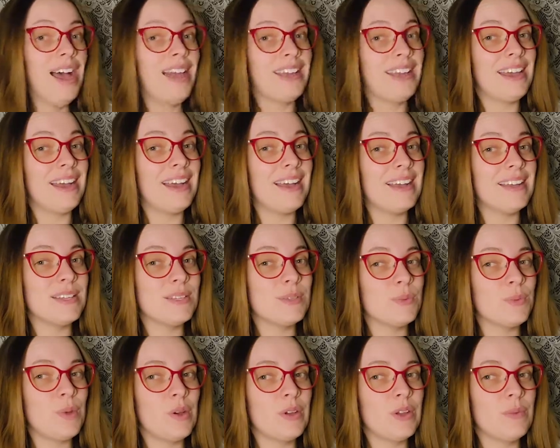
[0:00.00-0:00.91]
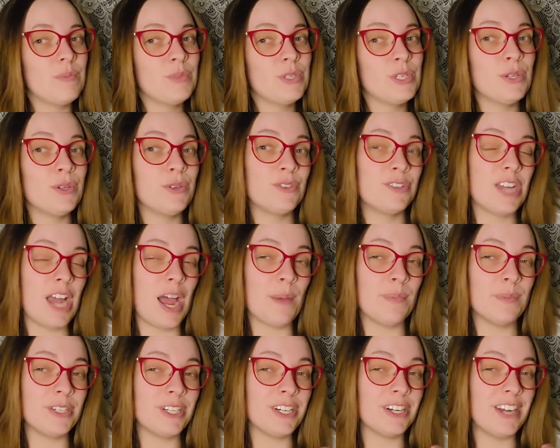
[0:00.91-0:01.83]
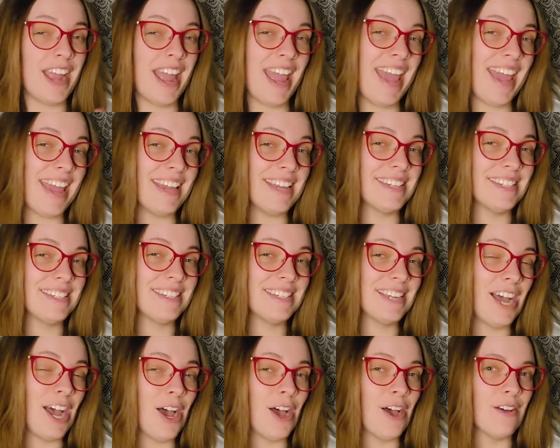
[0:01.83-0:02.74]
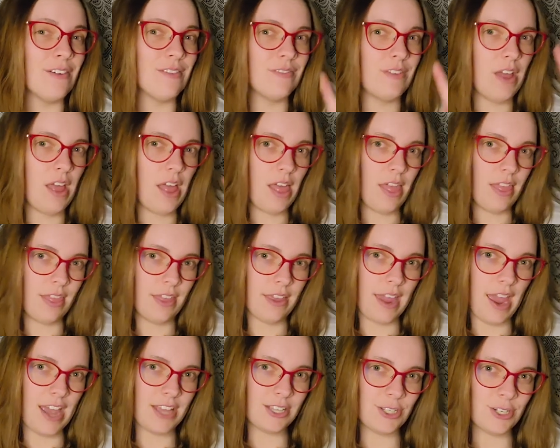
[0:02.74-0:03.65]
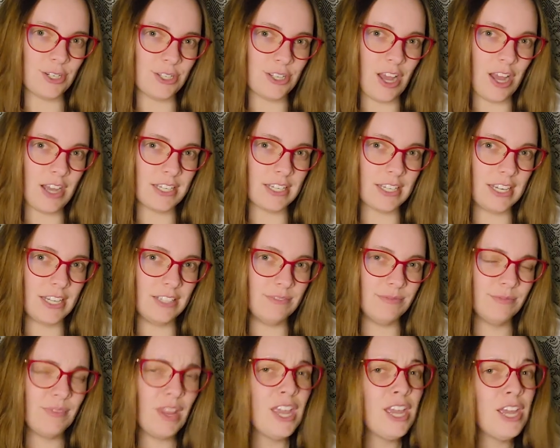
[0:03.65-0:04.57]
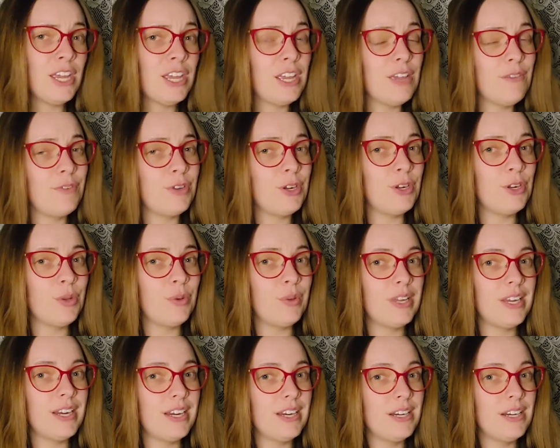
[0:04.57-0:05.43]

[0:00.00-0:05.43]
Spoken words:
guys, welcome to chapter 8 of the Castor Saga. If you're new here,